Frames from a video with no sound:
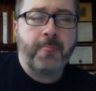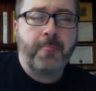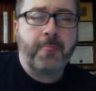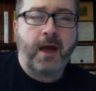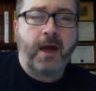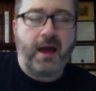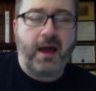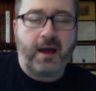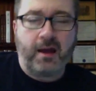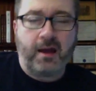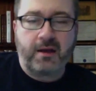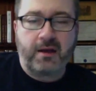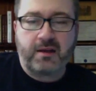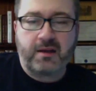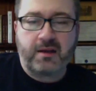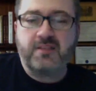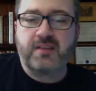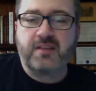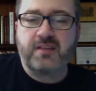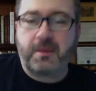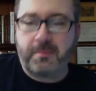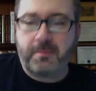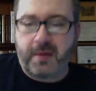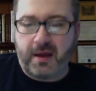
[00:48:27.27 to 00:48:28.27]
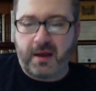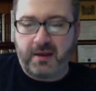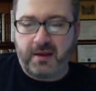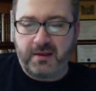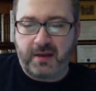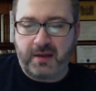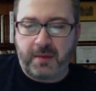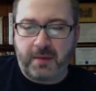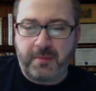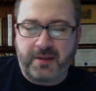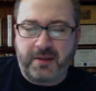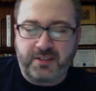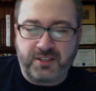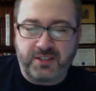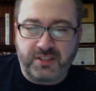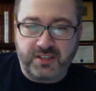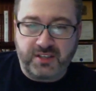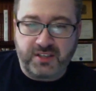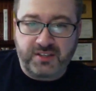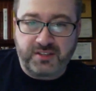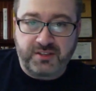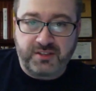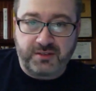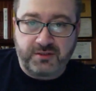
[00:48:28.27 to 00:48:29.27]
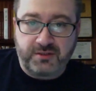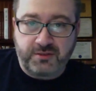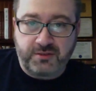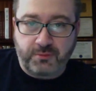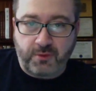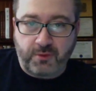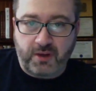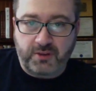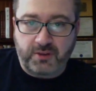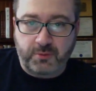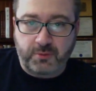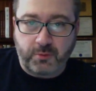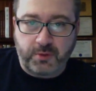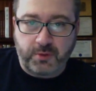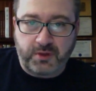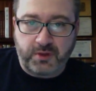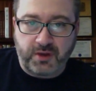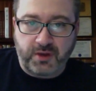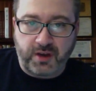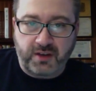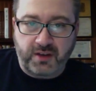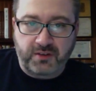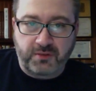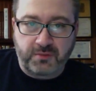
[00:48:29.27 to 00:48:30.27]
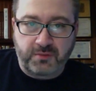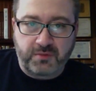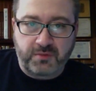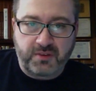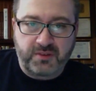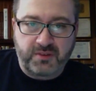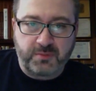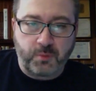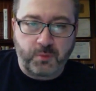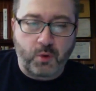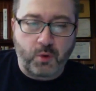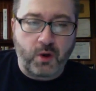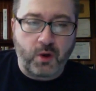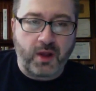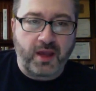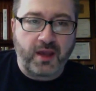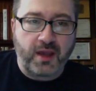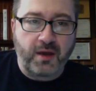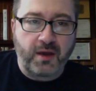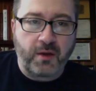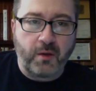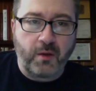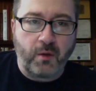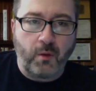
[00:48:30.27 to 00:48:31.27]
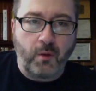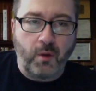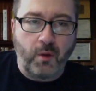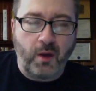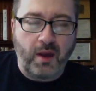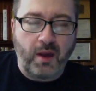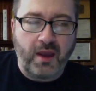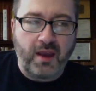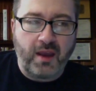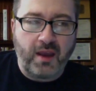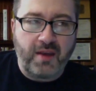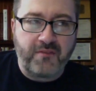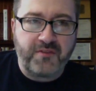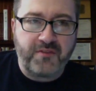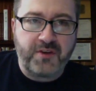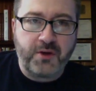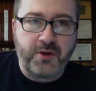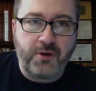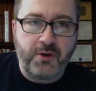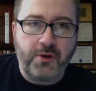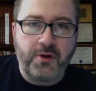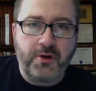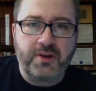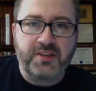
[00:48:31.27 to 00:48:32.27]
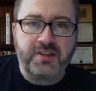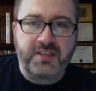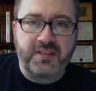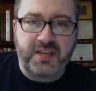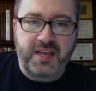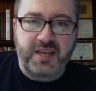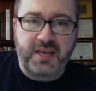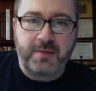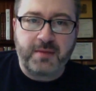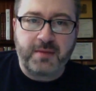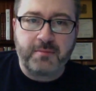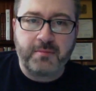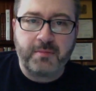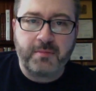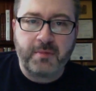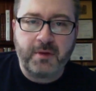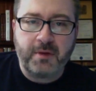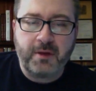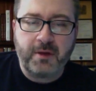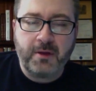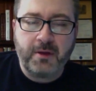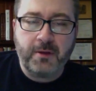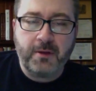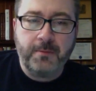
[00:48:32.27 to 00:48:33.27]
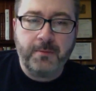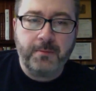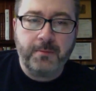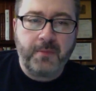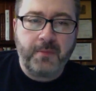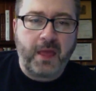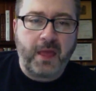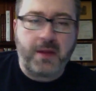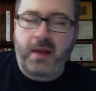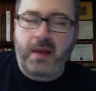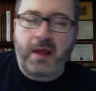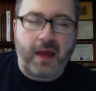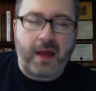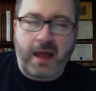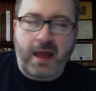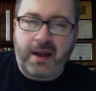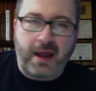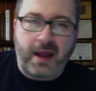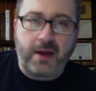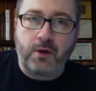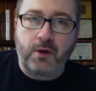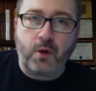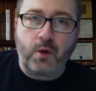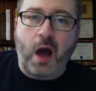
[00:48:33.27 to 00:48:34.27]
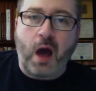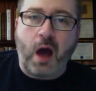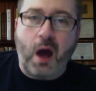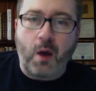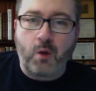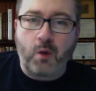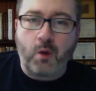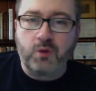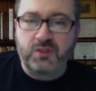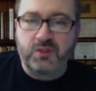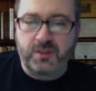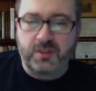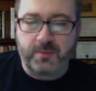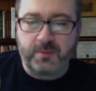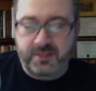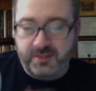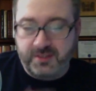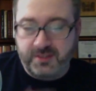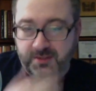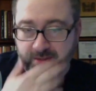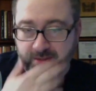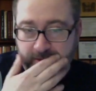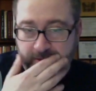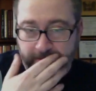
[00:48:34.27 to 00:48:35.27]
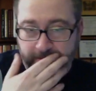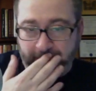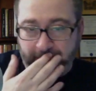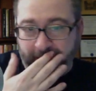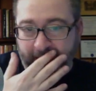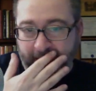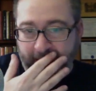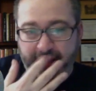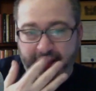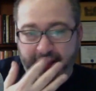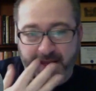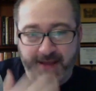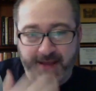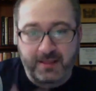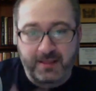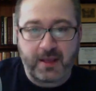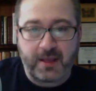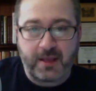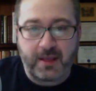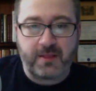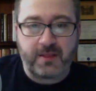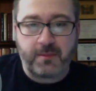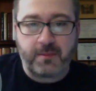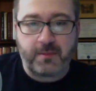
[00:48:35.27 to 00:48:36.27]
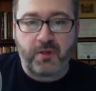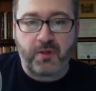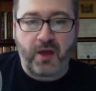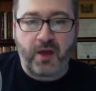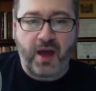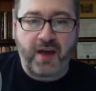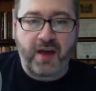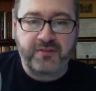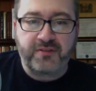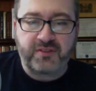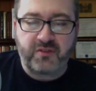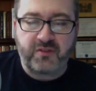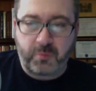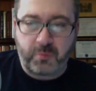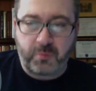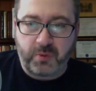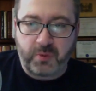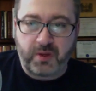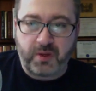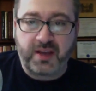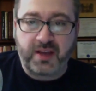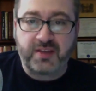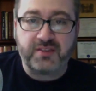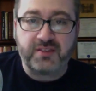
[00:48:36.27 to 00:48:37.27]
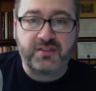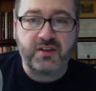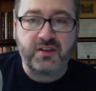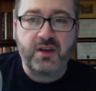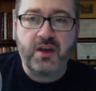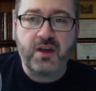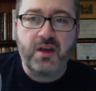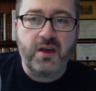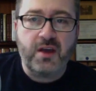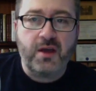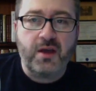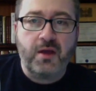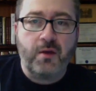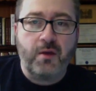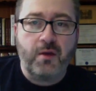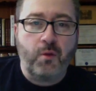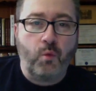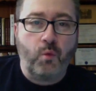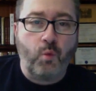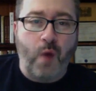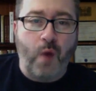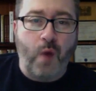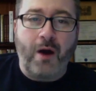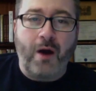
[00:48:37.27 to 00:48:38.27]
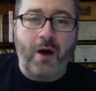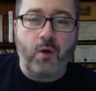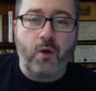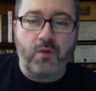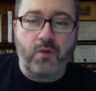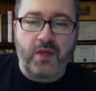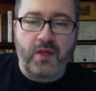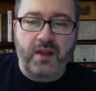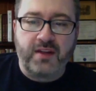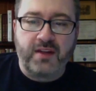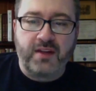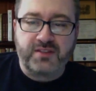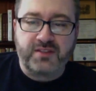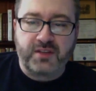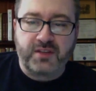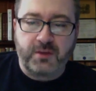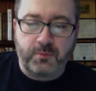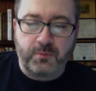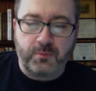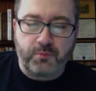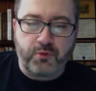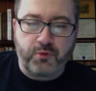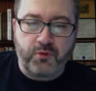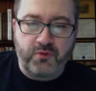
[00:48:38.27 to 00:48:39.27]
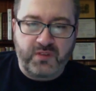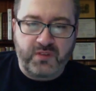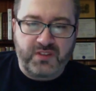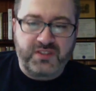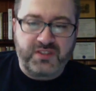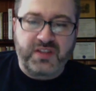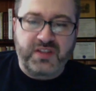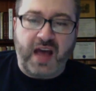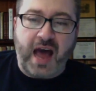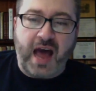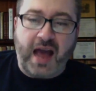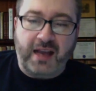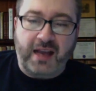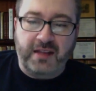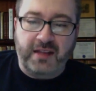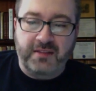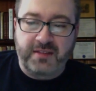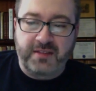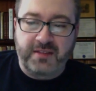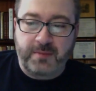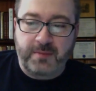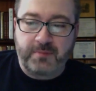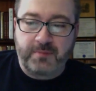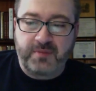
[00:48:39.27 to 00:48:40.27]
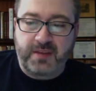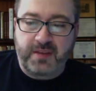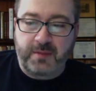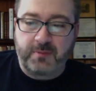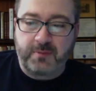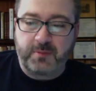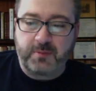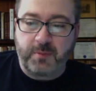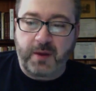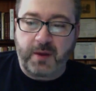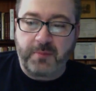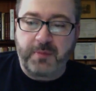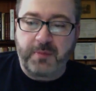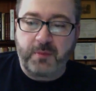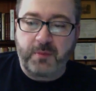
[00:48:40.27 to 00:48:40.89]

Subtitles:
Because I mentioned this to Russ when we talked this morning. If you're a team, and I don't know how Simmons is going to play in the playoffs. If he plays well, then it's going to improve his stock, and teams might be